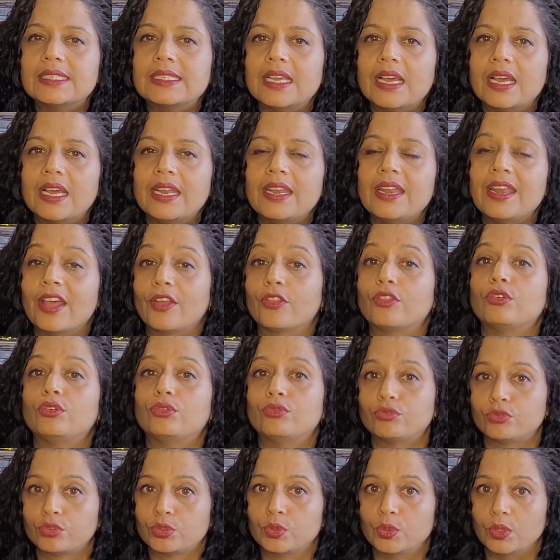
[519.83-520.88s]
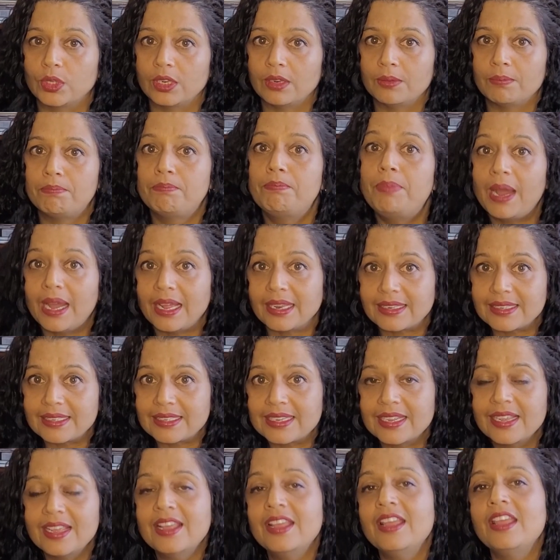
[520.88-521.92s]
another rule. But
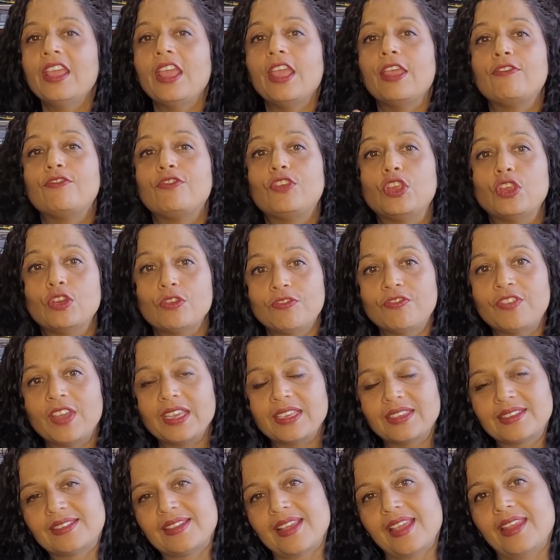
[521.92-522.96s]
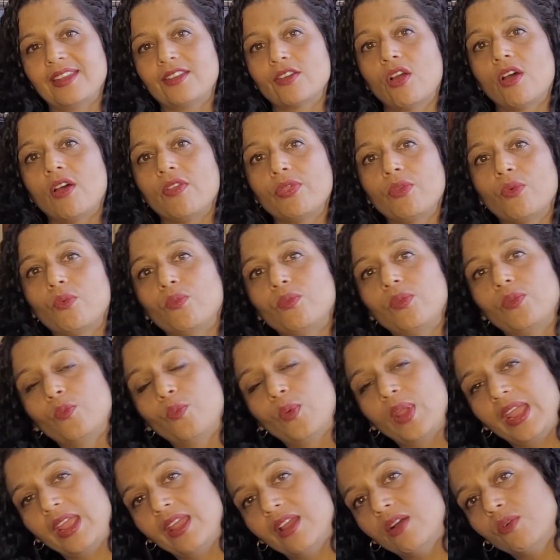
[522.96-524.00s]
if you fixate on the
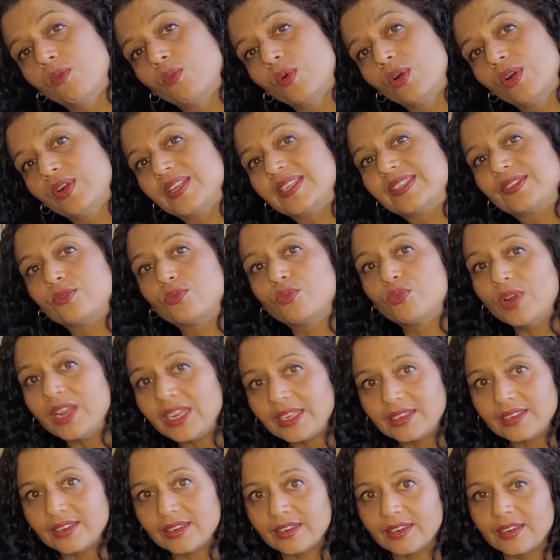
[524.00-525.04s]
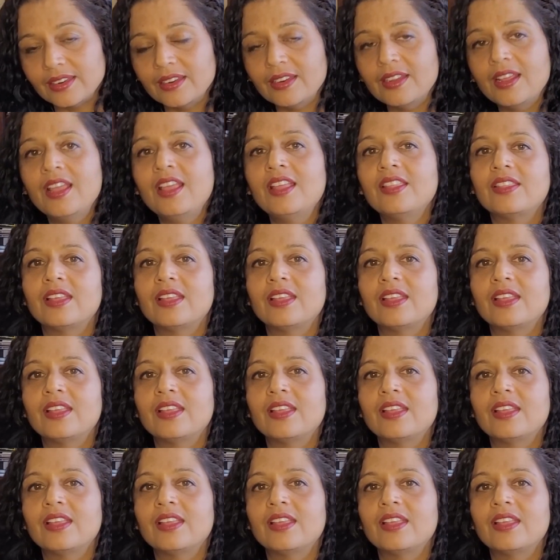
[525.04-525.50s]
way a word is written,